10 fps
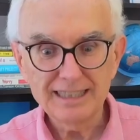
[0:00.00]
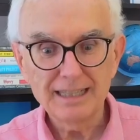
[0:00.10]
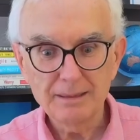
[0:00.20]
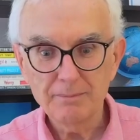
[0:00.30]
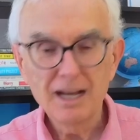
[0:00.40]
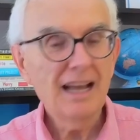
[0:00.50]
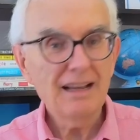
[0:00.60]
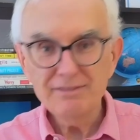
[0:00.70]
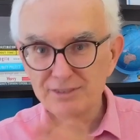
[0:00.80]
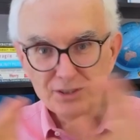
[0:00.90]
to him. I
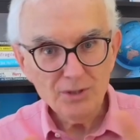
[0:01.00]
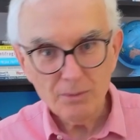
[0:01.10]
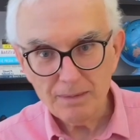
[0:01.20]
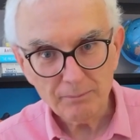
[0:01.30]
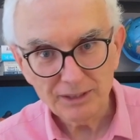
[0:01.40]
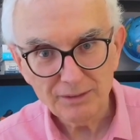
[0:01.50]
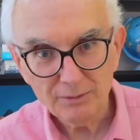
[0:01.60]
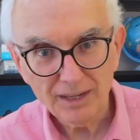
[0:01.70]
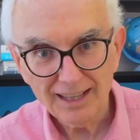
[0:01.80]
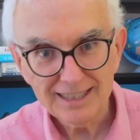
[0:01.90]
have no memory of
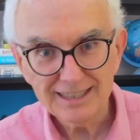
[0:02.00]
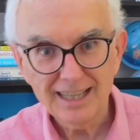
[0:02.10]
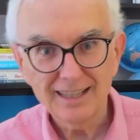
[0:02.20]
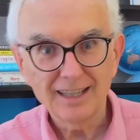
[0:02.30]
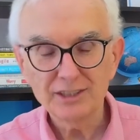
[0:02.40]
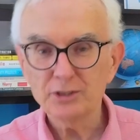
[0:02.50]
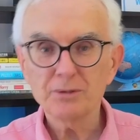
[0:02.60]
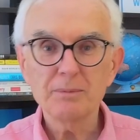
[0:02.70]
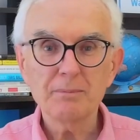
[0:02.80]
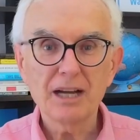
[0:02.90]
what I said. I just
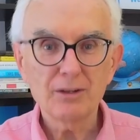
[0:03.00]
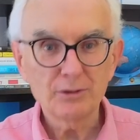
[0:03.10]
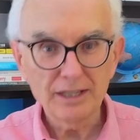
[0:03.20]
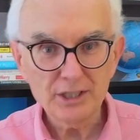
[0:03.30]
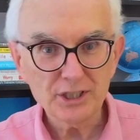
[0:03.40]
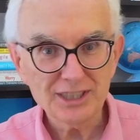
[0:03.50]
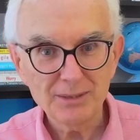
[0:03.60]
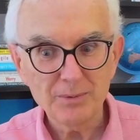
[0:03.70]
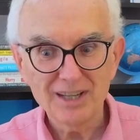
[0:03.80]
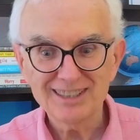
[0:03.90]
remember how gracious he
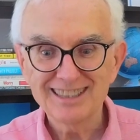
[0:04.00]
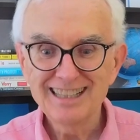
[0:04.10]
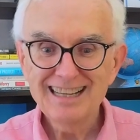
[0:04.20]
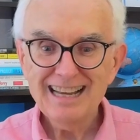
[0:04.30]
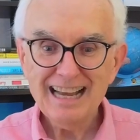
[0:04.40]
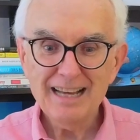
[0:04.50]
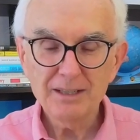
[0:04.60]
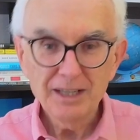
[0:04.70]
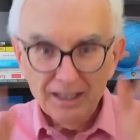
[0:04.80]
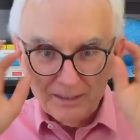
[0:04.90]
was,
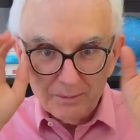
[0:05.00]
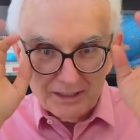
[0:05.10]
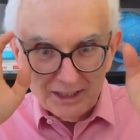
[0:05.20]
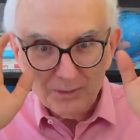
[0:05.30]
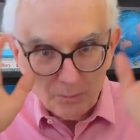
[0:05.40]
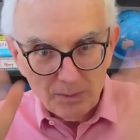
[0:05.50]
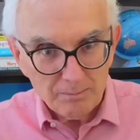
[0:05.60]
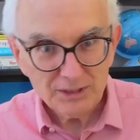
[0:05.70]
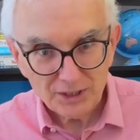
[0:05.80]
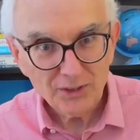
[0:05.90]
and there was this
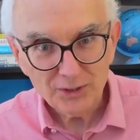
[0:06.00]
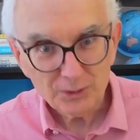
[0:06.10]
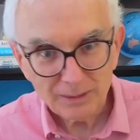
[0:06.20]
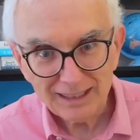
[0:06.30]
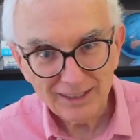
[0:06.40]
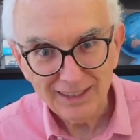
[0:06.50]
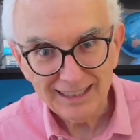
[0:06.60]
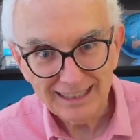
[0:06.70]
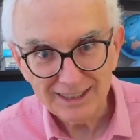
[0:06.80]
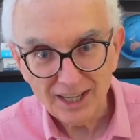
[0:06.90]
whimsical twinkle
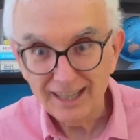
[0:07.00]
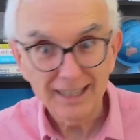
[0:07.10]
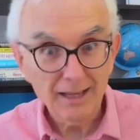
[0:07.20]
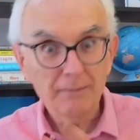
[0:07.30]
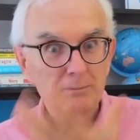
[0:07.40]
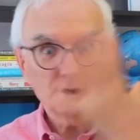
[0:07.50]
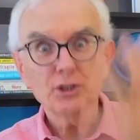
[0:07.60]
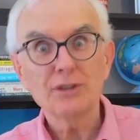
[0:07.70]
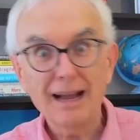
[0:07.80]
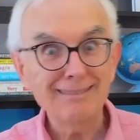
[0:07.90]
in his eye, and I'm
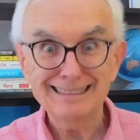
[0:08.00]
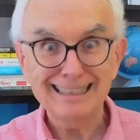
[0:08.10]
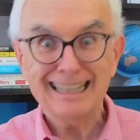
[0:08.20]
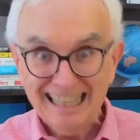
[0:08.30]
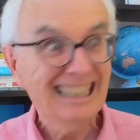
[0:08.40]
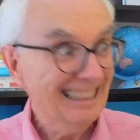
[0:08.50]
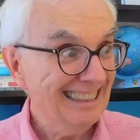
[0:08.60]
sure I was like,